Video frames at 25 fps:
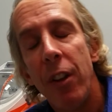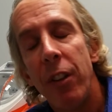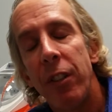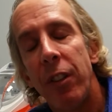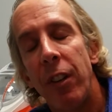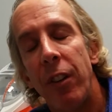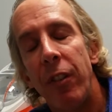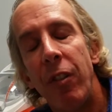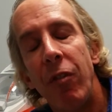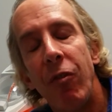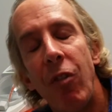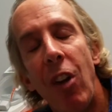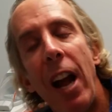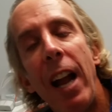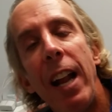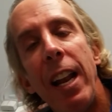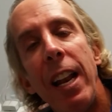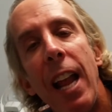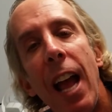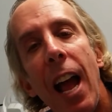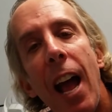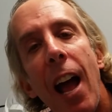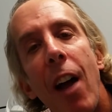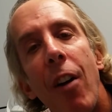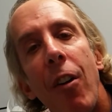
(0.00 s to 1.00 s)
So
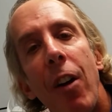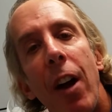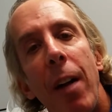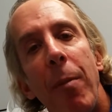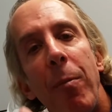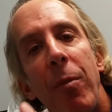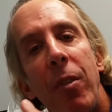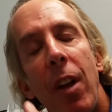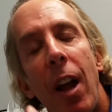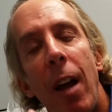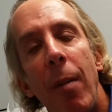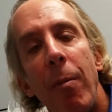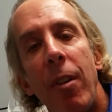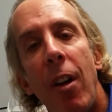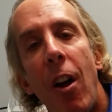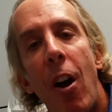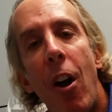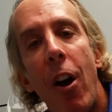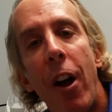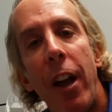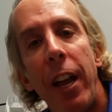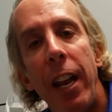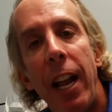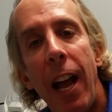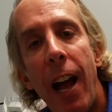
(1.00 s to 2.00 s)
right now, I'm, I'm
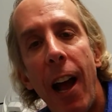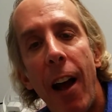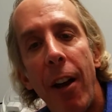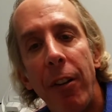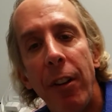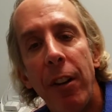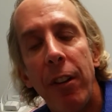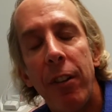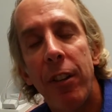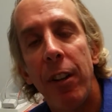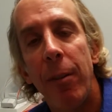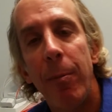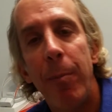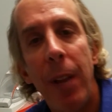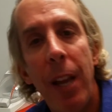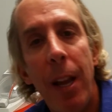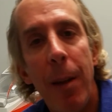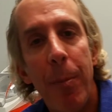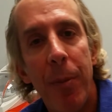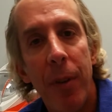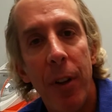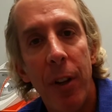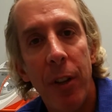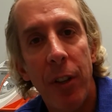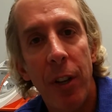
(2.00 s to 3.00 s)
calling out some
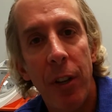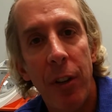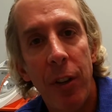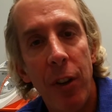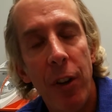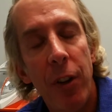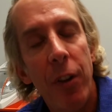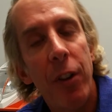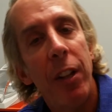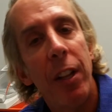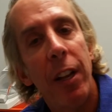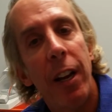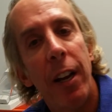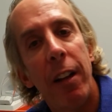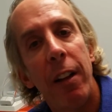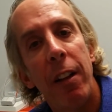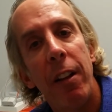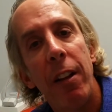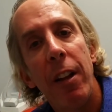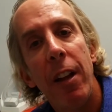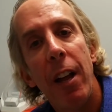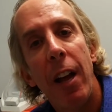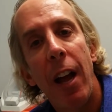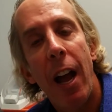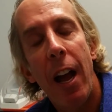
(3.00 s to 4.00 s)
people to do
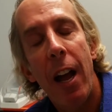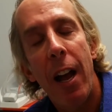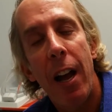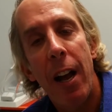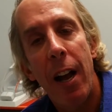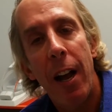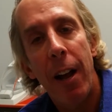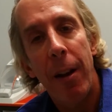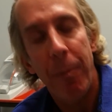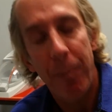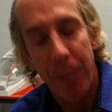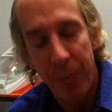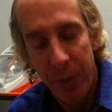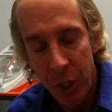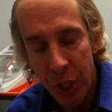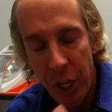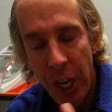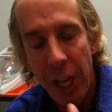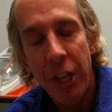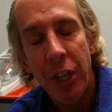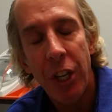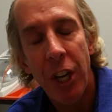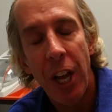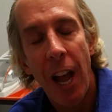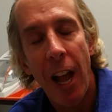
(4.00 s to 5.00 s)
the uh,
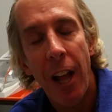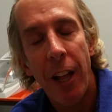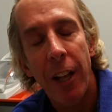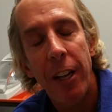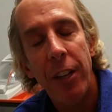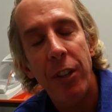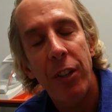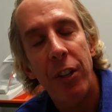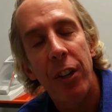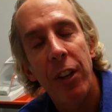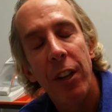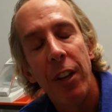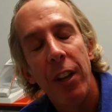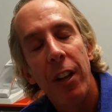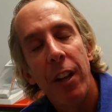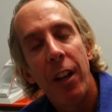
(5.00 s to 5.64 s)
cheek challenge.